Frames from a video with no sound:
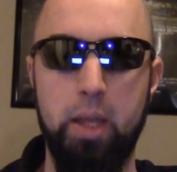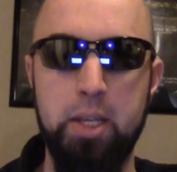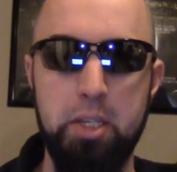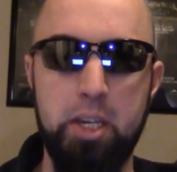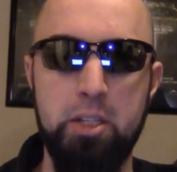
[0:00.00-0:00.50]

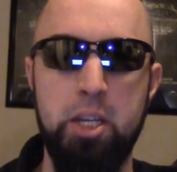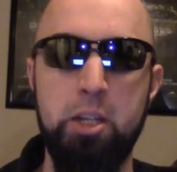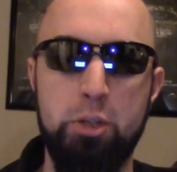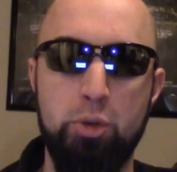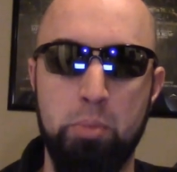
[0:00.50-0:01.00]
As he
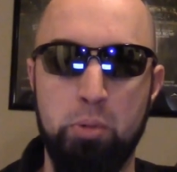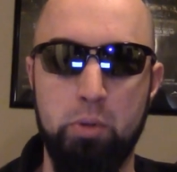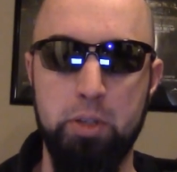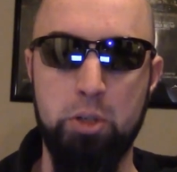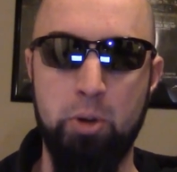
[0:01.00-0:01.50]
continued to
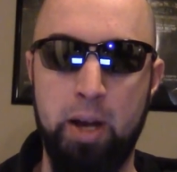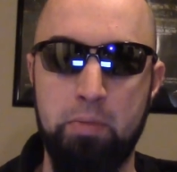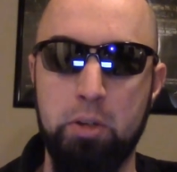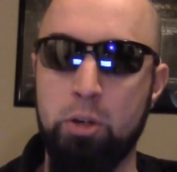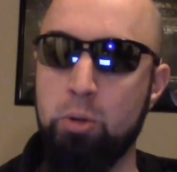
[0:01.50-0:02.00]
improve his
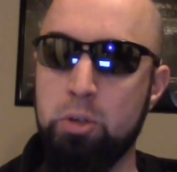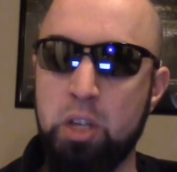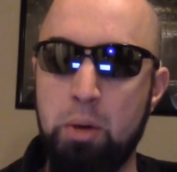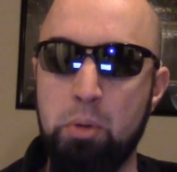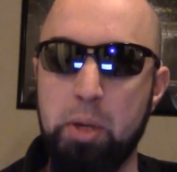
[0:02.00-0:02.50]
craft,
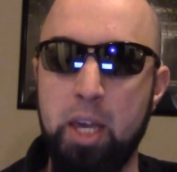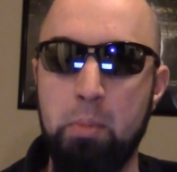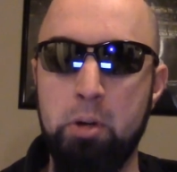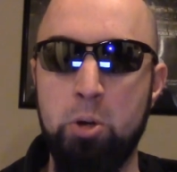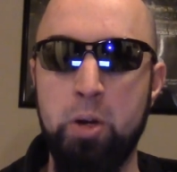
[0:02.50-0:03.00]
Kurosawa
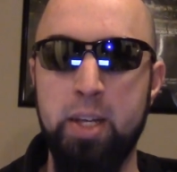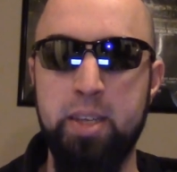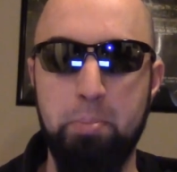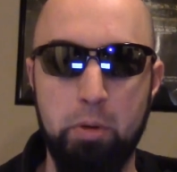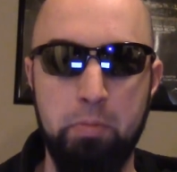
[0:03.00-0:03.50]
became known as
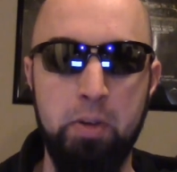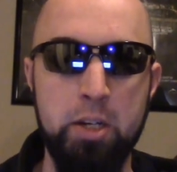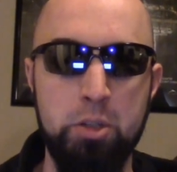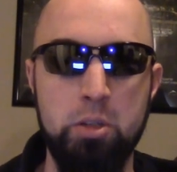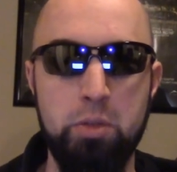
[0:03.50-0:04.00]
a
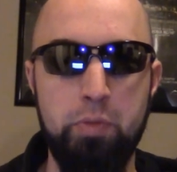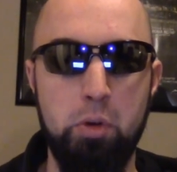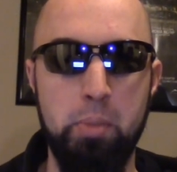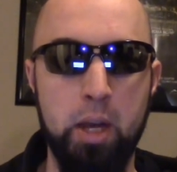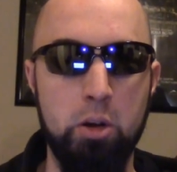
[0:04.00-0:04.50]
perfectionist
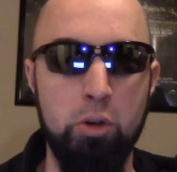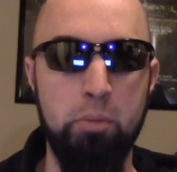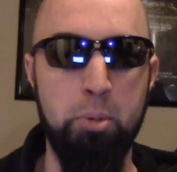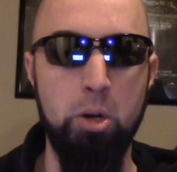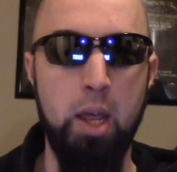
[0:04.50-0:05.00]
filmmaker
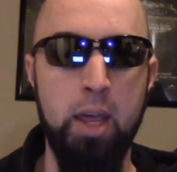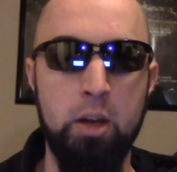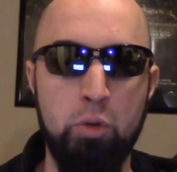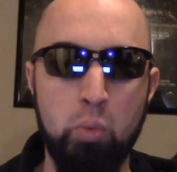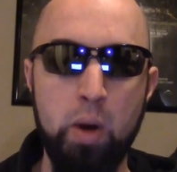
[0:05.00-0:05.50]
who put
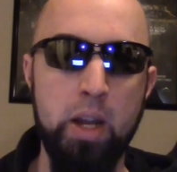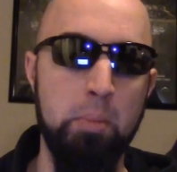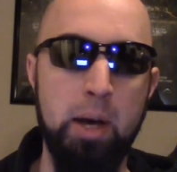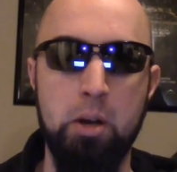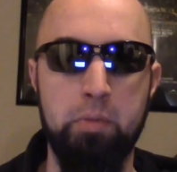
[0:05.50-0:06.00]
a great
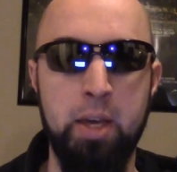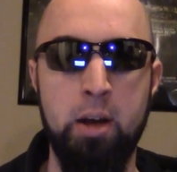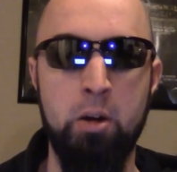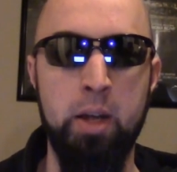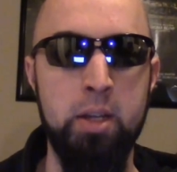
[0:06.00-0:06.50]
amount of
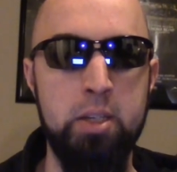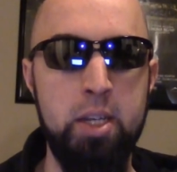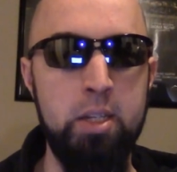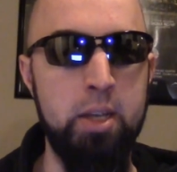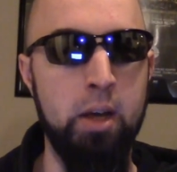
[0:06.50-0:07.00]
care and
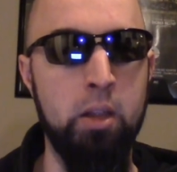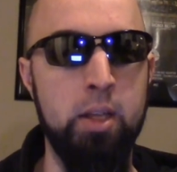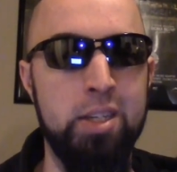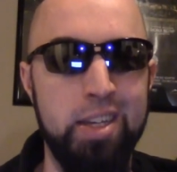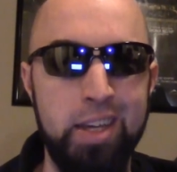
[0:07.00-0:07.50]
detail
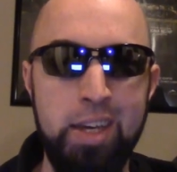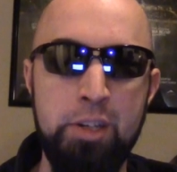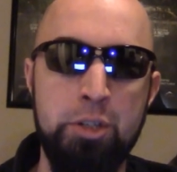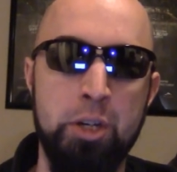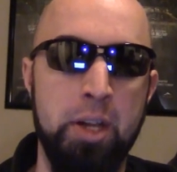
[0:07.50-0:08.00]
into
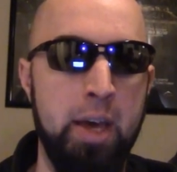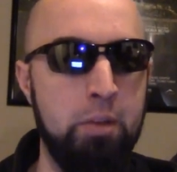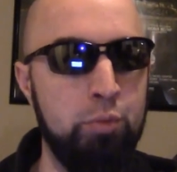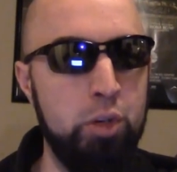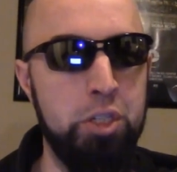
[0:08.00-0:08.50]
each and
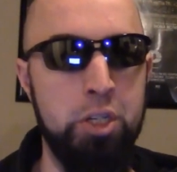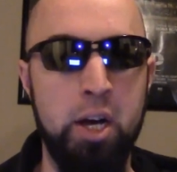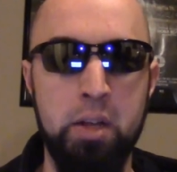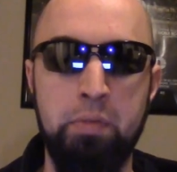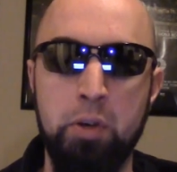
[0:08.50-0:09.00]
every
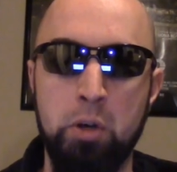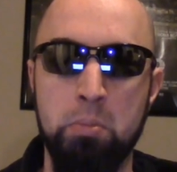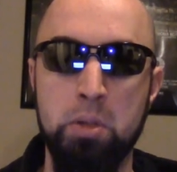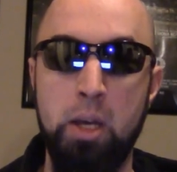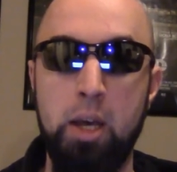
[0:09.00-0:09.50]
shot he
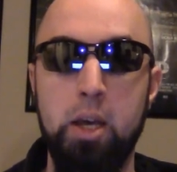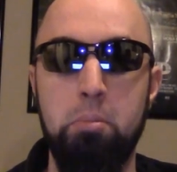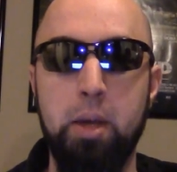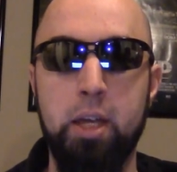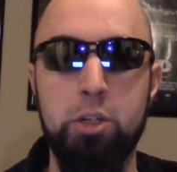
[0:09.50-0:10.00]
filmed,
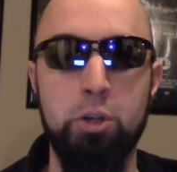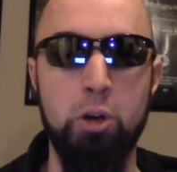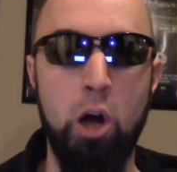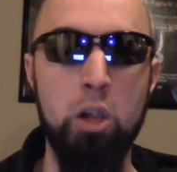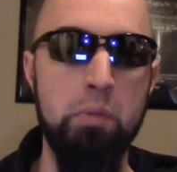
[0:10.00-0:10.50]
making
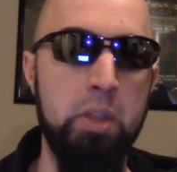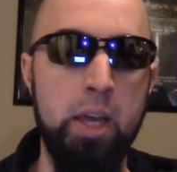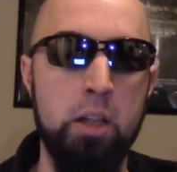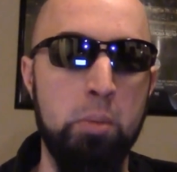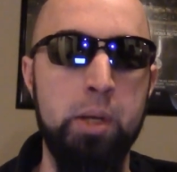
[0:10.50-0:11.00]
sure all of
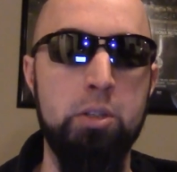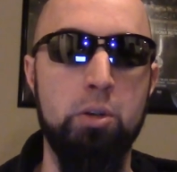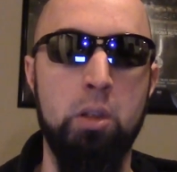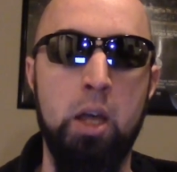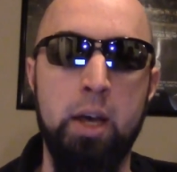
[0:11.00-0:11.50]
the elements
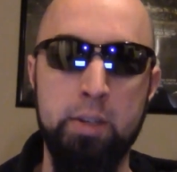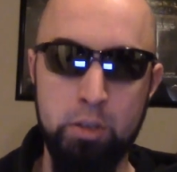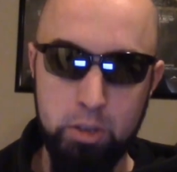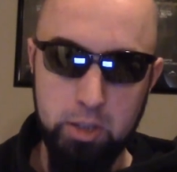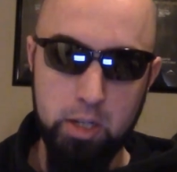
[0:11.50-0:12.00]
are
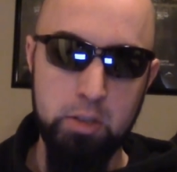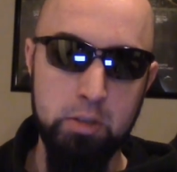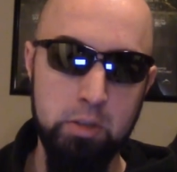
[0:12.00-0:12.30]
aligned just